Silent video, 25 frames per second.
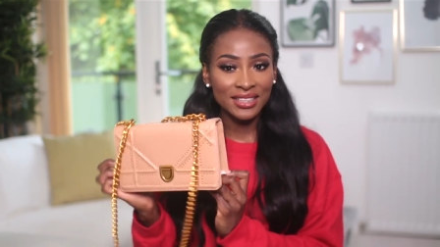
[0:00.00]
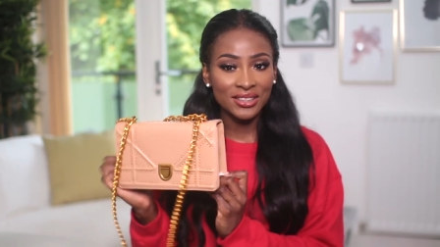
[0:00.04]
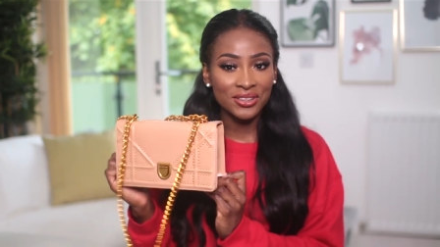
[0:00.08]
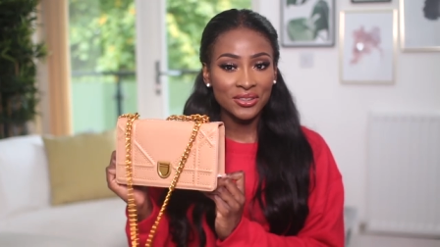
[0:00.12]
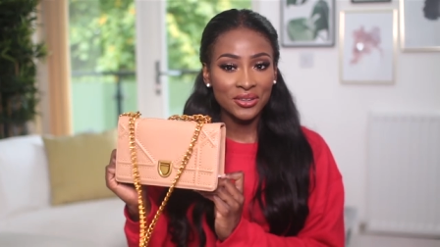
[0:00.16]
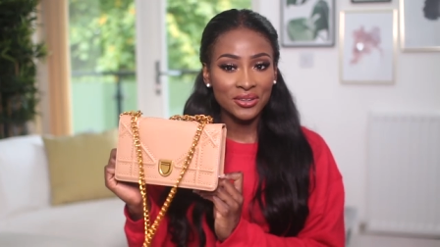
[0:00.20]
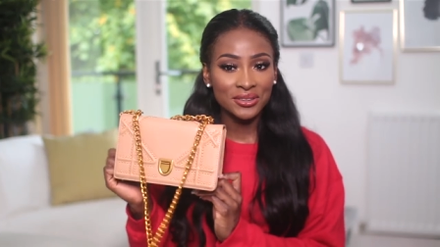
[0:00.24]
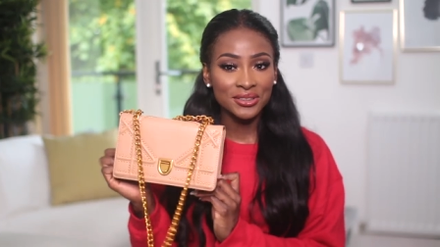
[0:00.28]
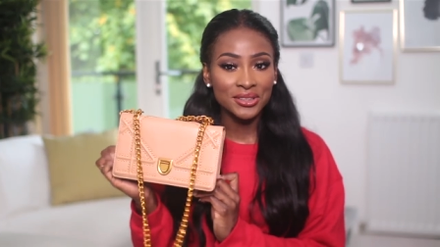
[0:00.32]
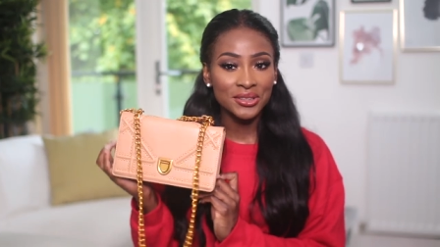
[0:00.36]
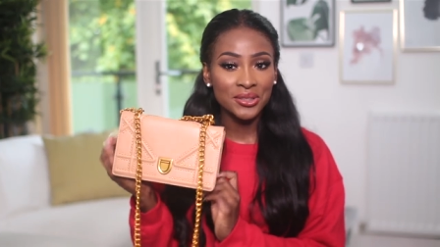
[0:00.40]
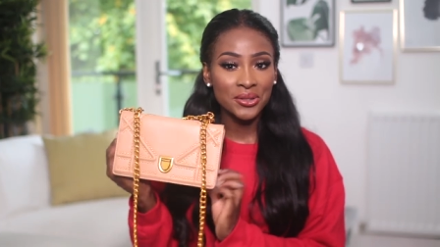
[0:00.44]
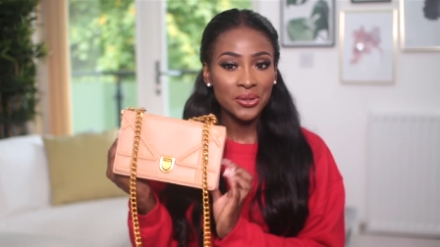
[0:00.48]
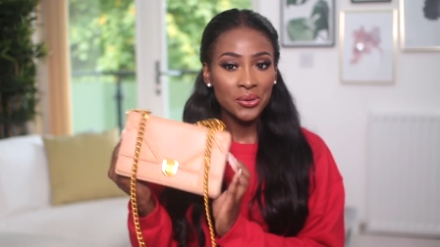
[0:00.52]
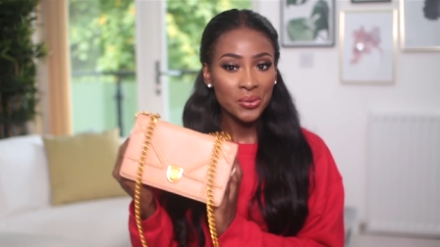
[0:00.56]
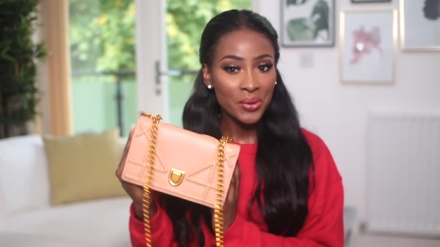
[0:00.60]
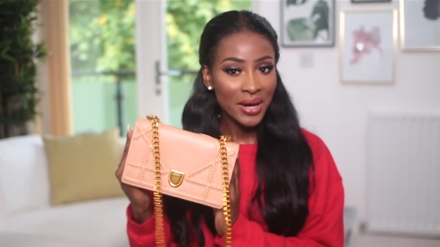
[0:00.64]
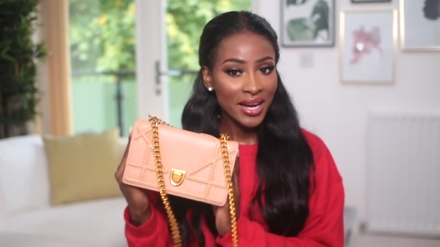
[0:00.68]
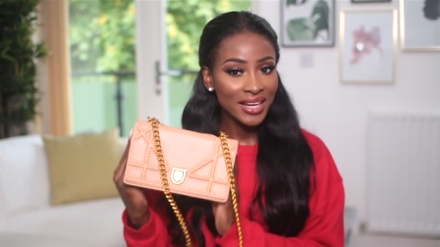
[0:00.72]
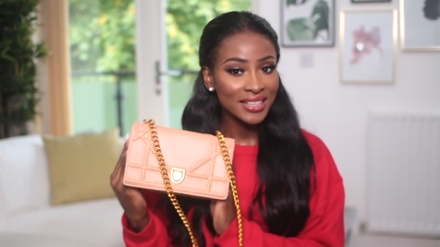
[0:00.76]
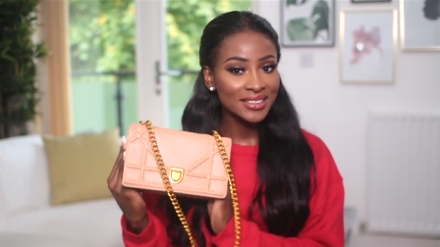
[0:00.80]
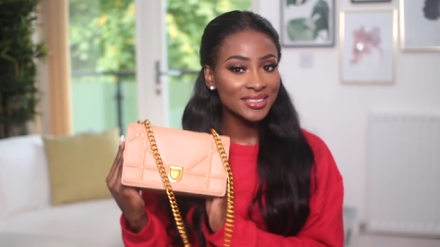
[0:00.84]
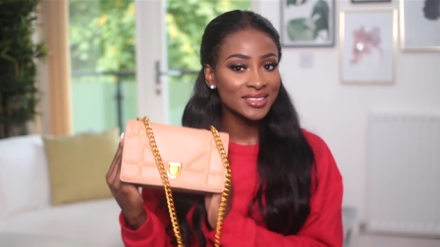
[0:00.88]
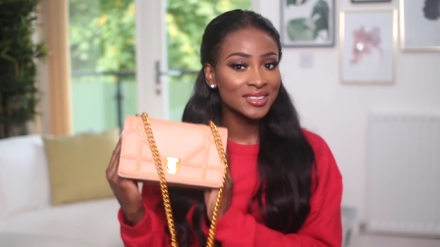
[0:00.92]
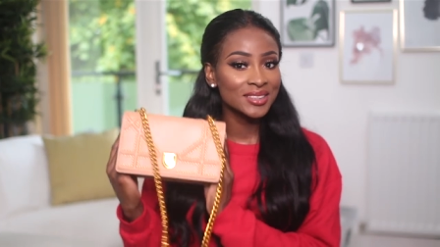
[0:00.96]
It looks
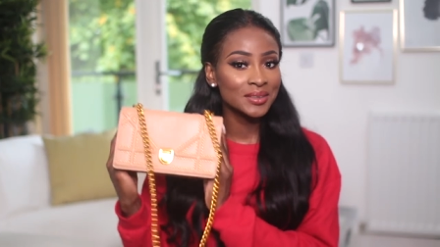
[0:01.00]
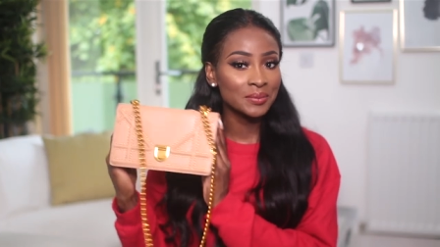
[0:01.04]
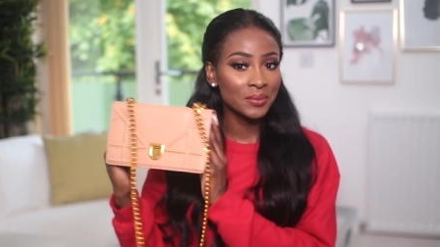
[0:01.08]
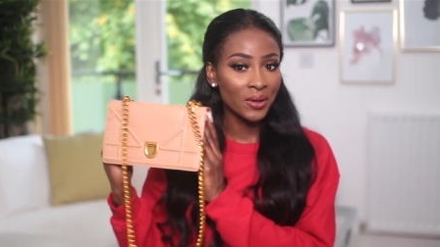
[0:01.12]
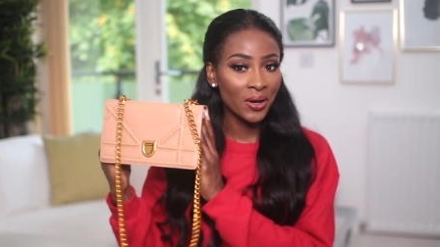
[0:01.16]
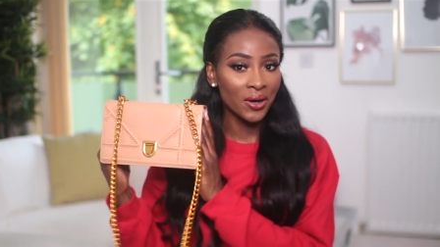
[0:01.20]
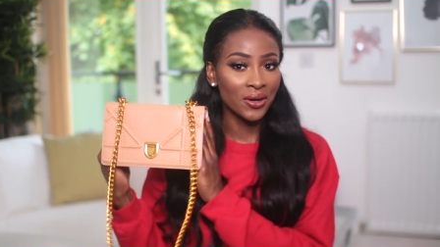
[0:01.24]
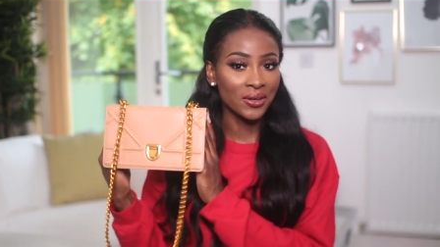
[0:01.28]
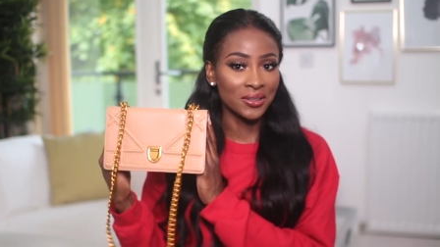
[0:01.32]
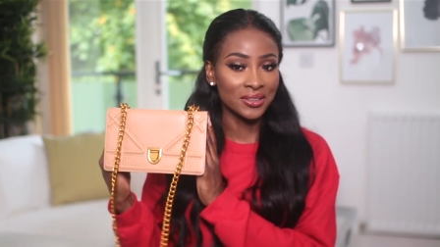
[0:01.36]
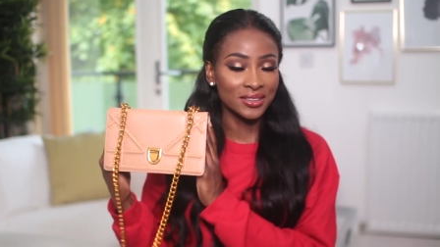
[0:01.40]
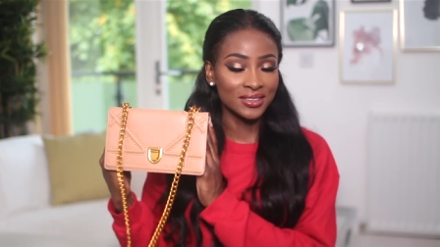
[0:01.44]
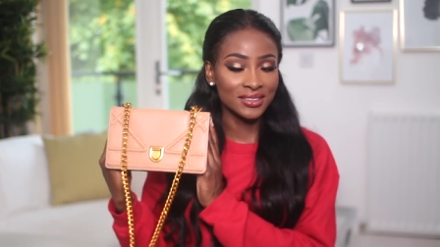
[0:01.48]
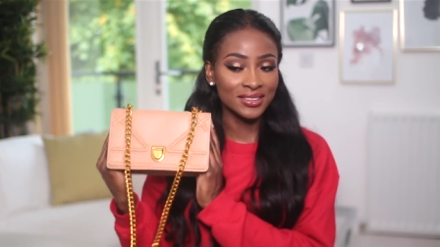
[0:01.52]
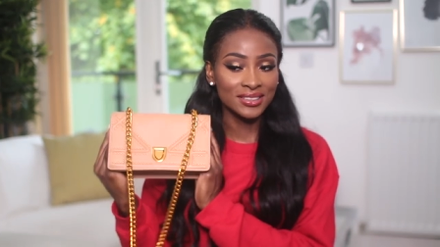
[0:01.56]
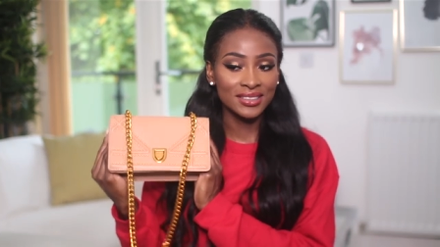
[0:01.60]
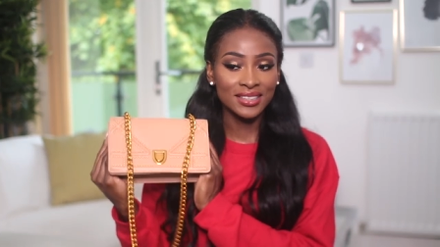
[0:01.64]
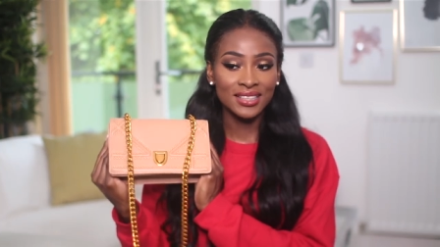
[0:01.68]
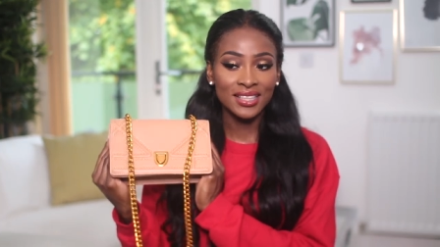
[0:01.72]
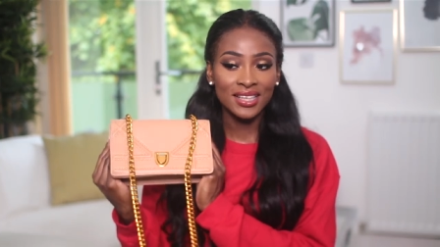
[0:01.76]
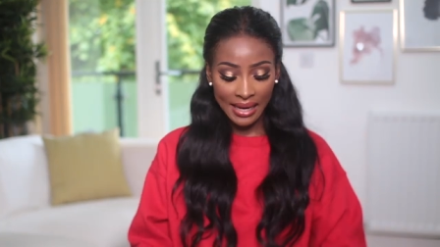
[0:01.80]
quite small.